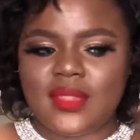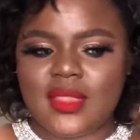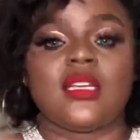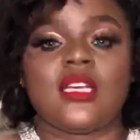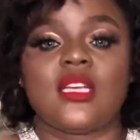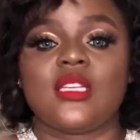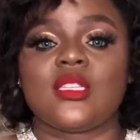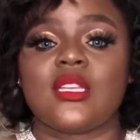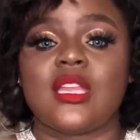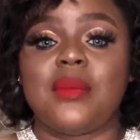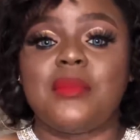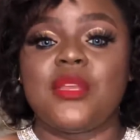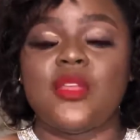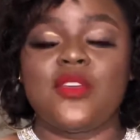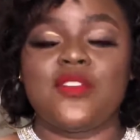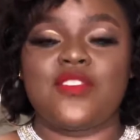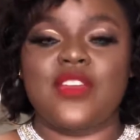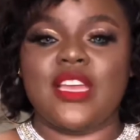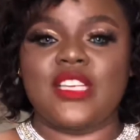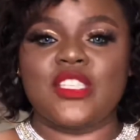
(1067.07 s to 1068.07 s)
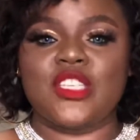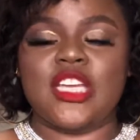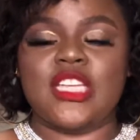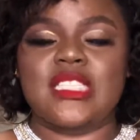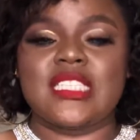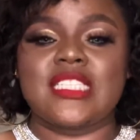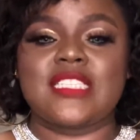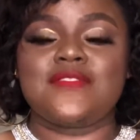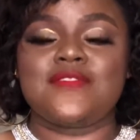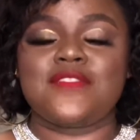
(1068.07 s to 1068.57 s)
So let me know if you enjoyed
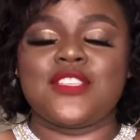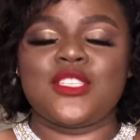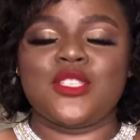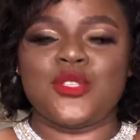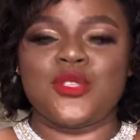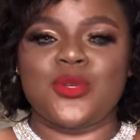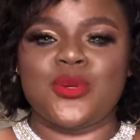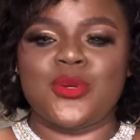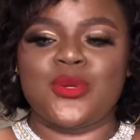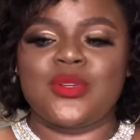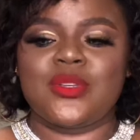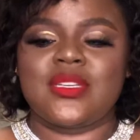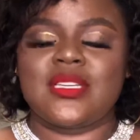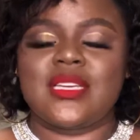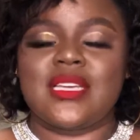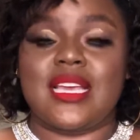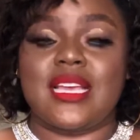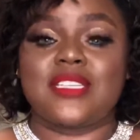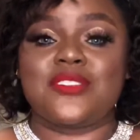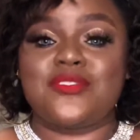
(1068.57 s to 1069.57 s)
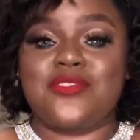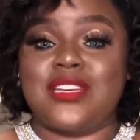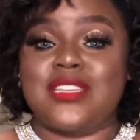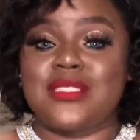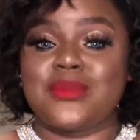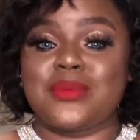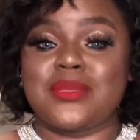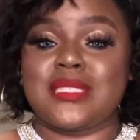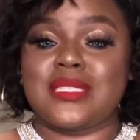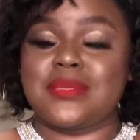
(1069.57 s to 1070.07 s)
this video. Get ready
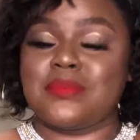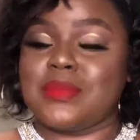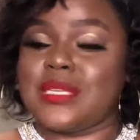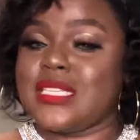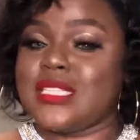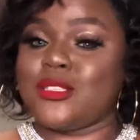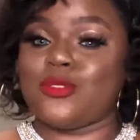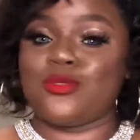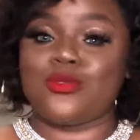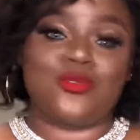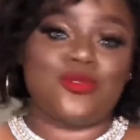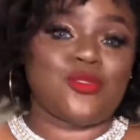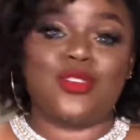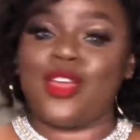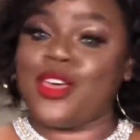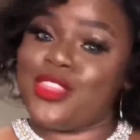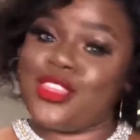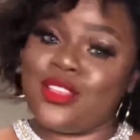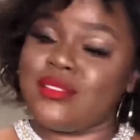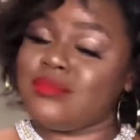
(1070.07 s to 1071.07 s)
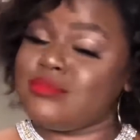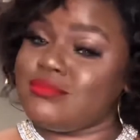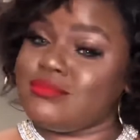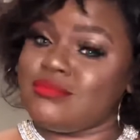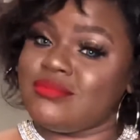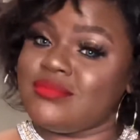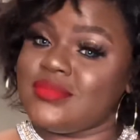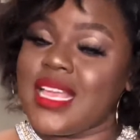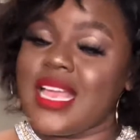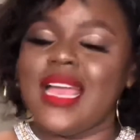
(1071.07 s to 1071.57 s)
with me to do nothing.
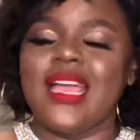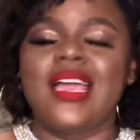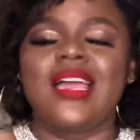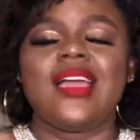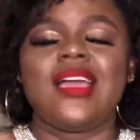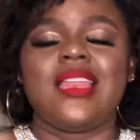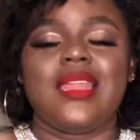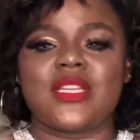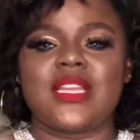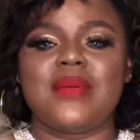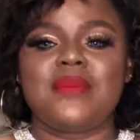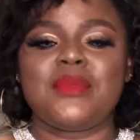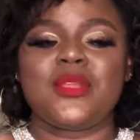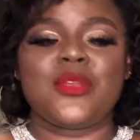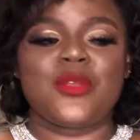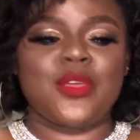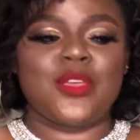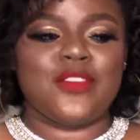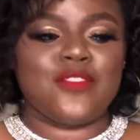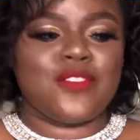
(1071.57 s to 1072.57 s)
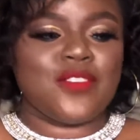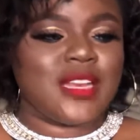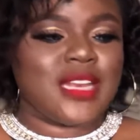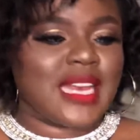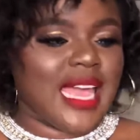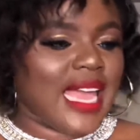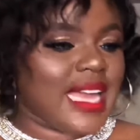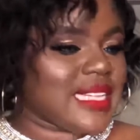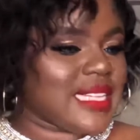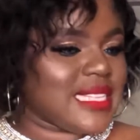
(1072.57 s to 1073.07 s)
Let me know if you
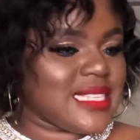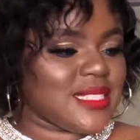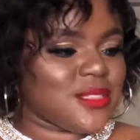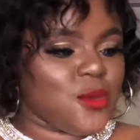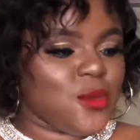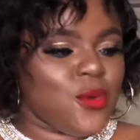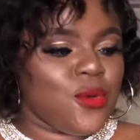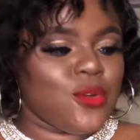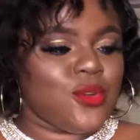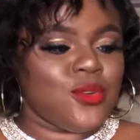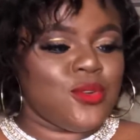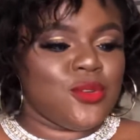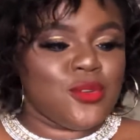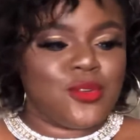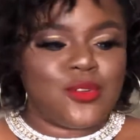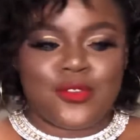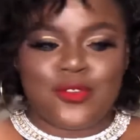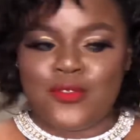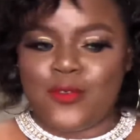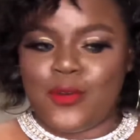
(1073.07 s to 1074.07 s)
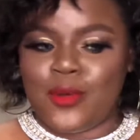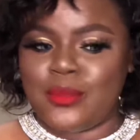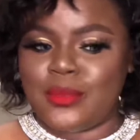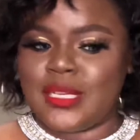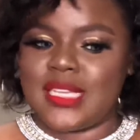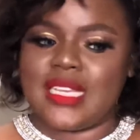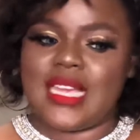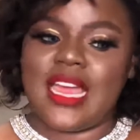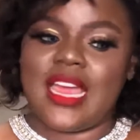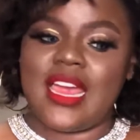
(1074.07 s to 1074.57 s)
like this whole look, from the
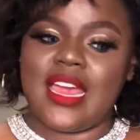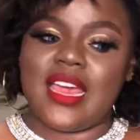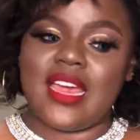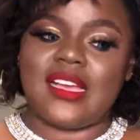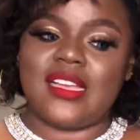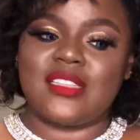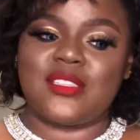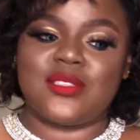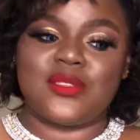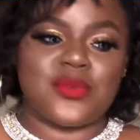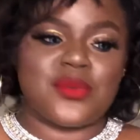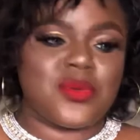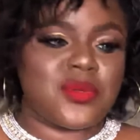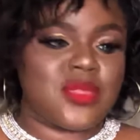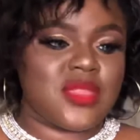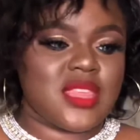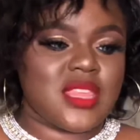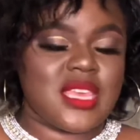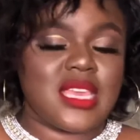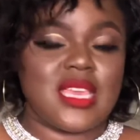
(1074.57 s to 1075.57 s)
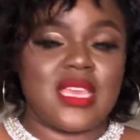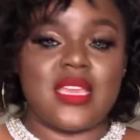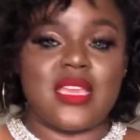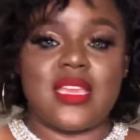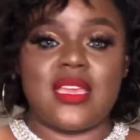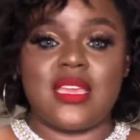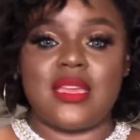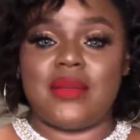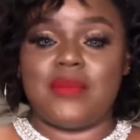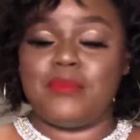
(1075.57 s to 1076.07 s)
hair to
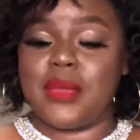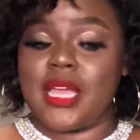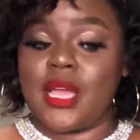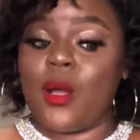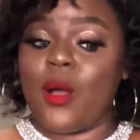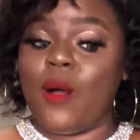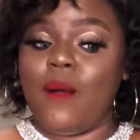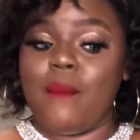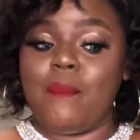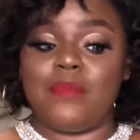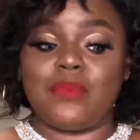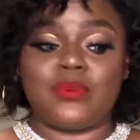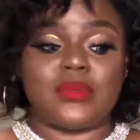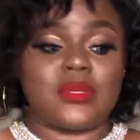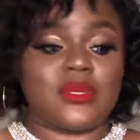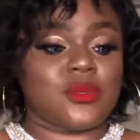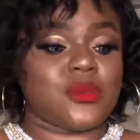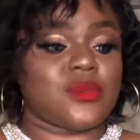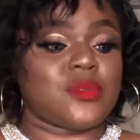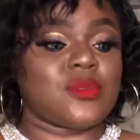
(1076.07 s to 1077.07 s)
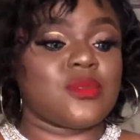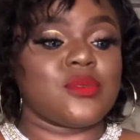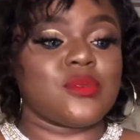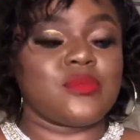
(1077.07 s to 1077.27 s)
the makeup to